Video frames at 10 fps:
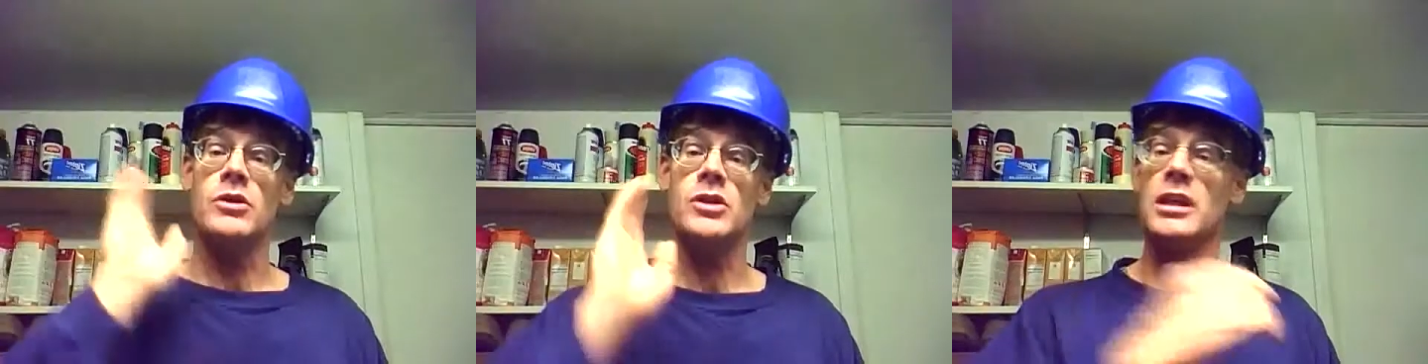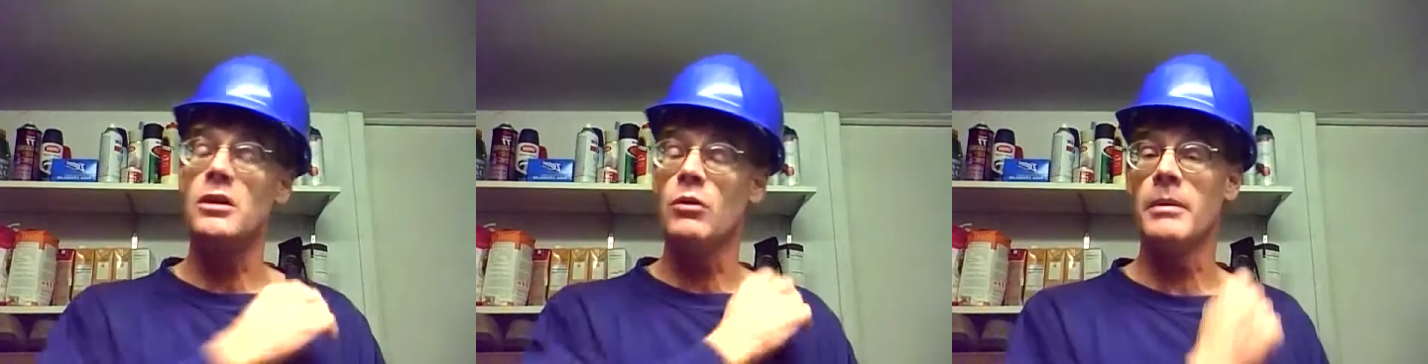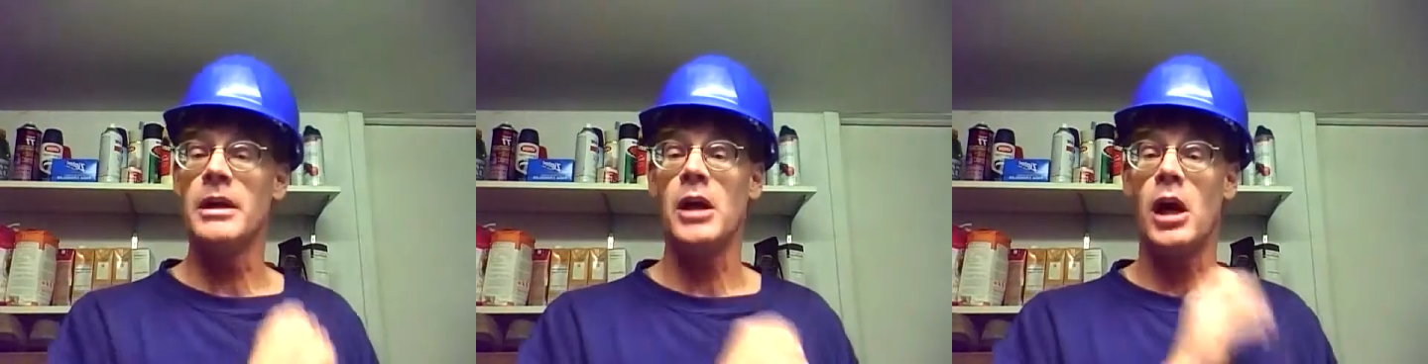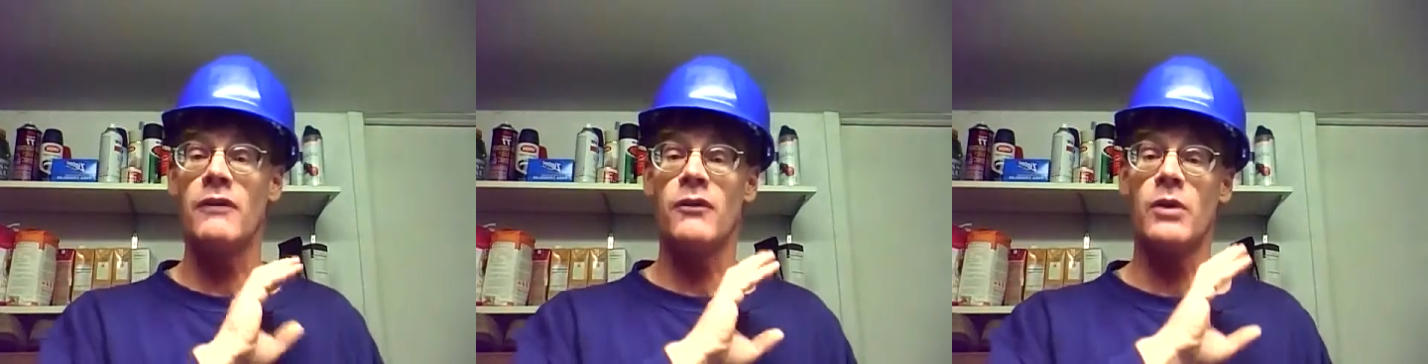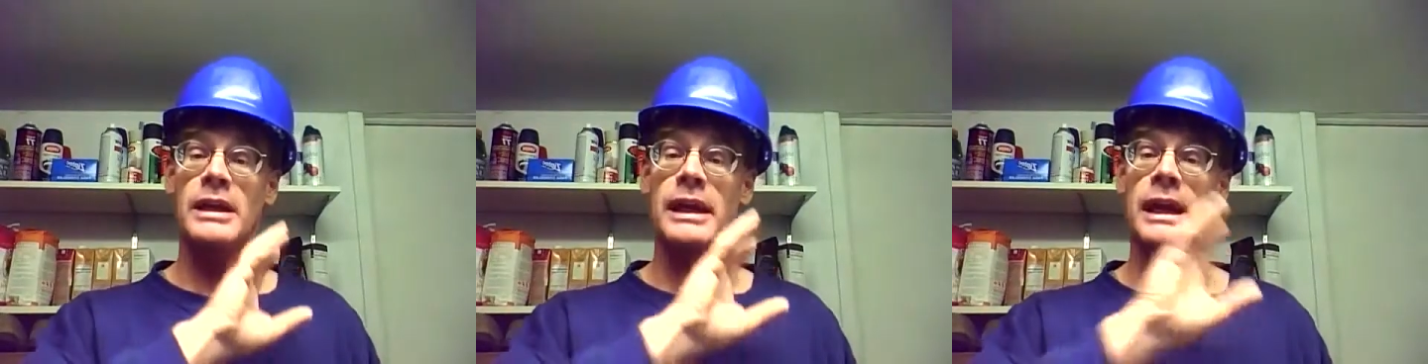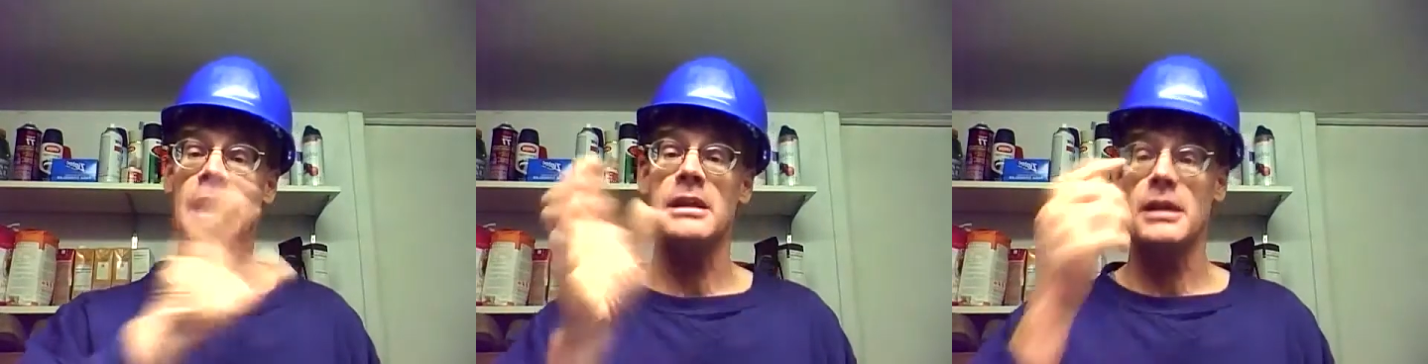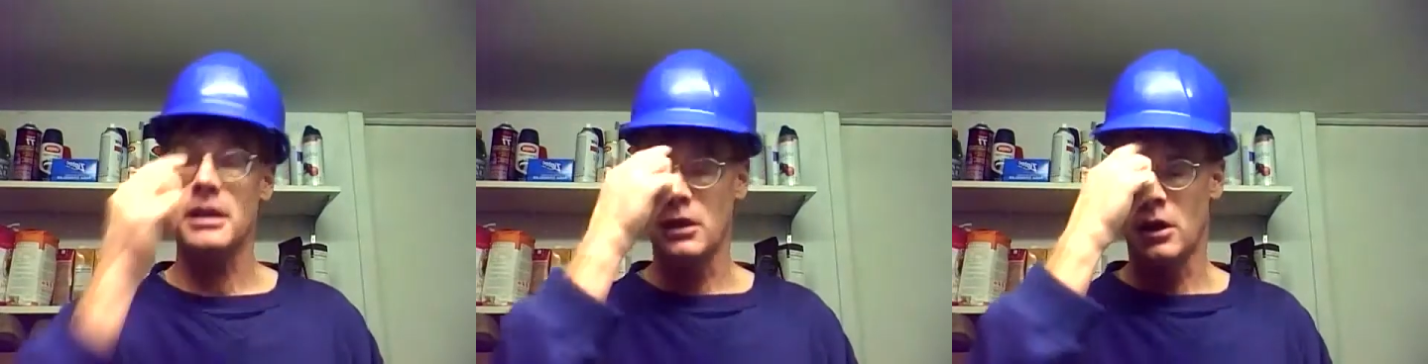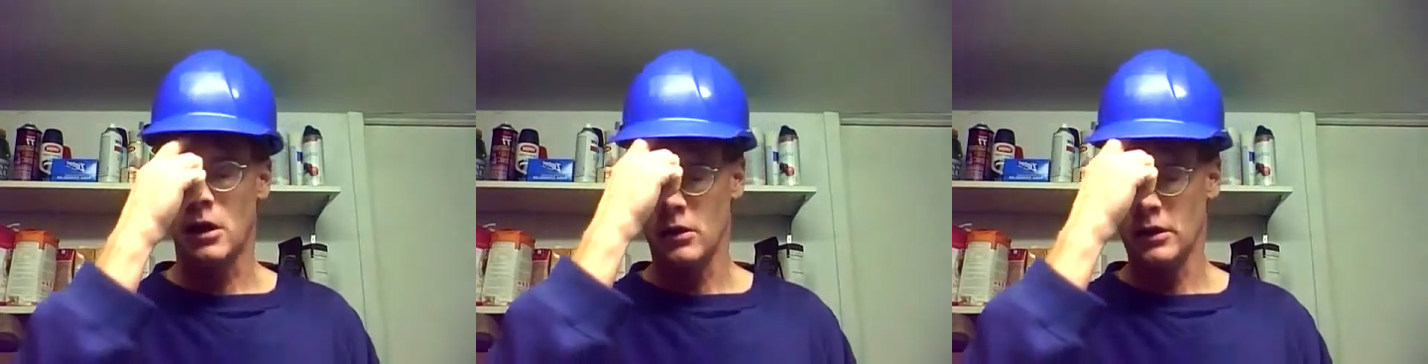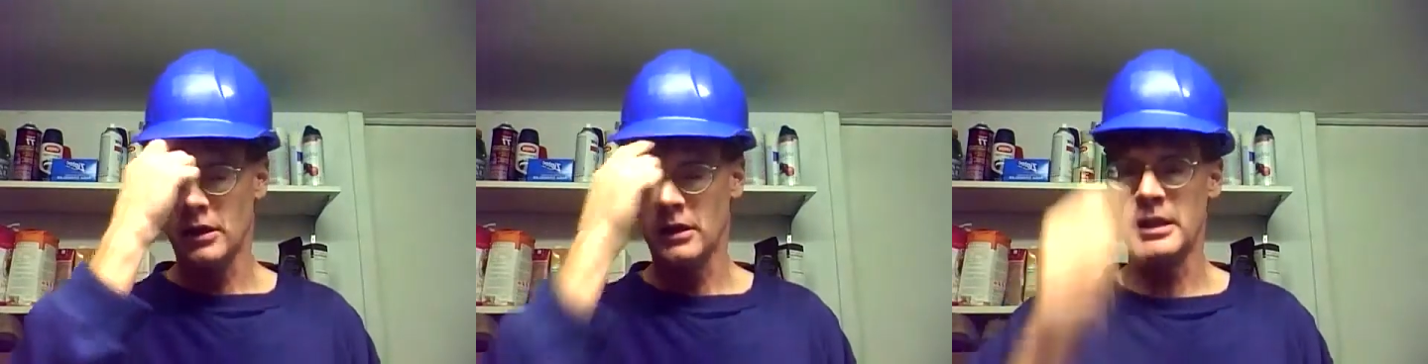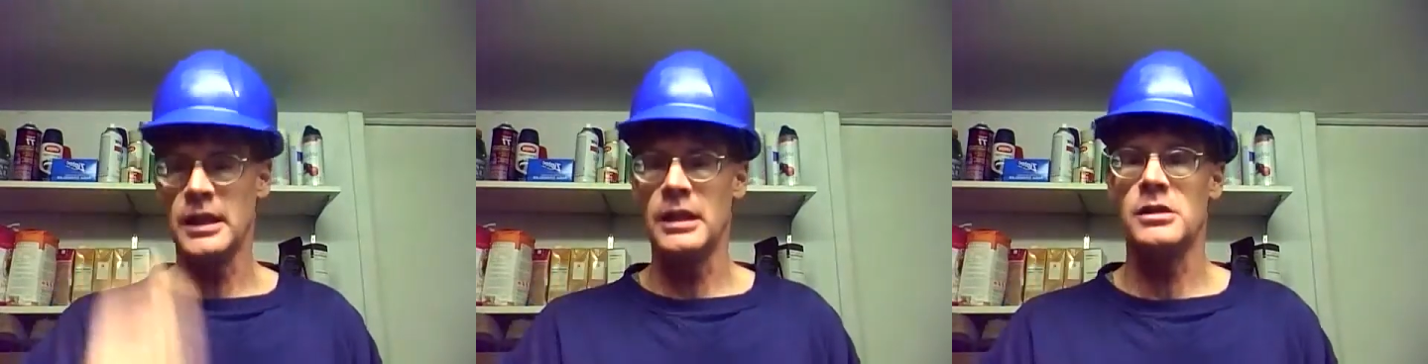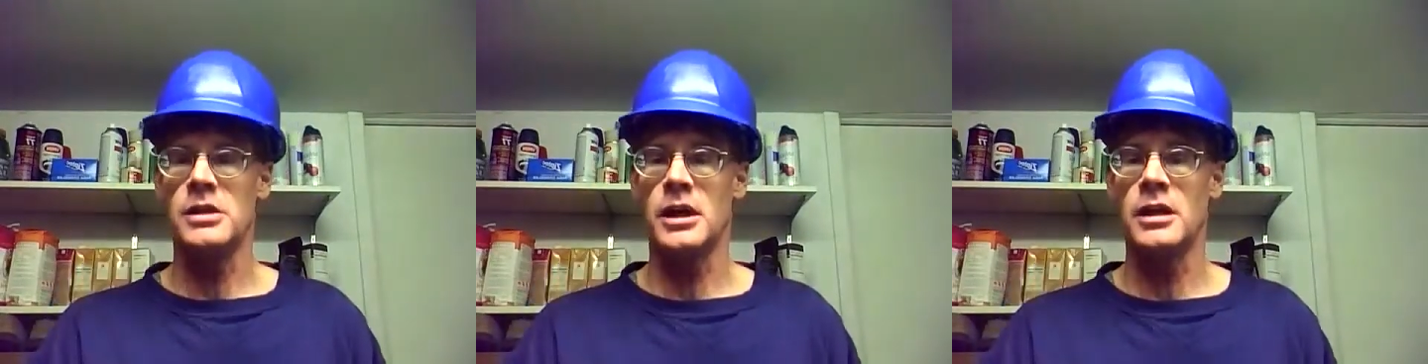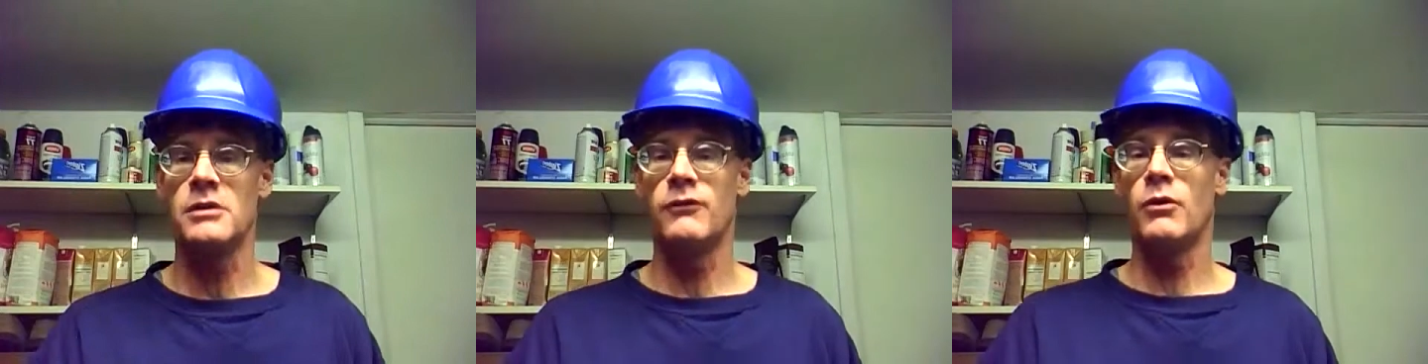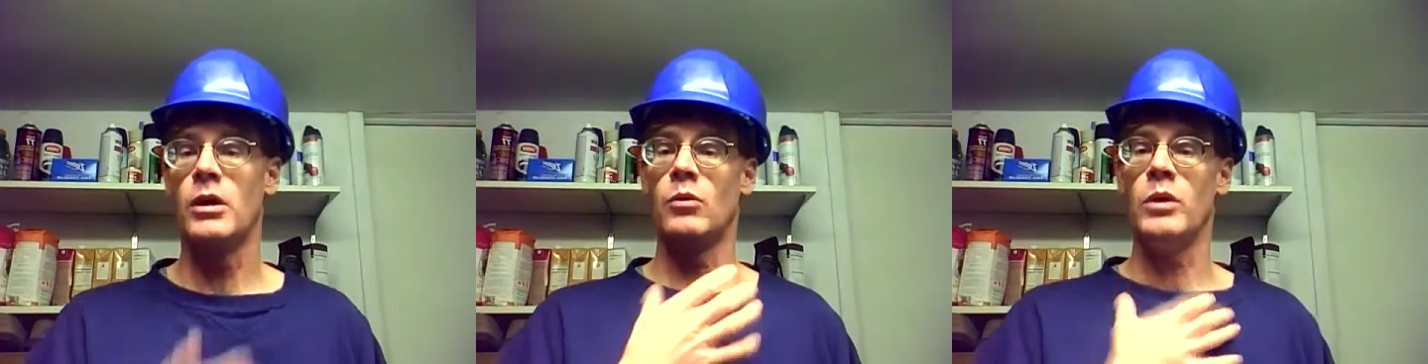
see the women offering anything at all in the dating sites of what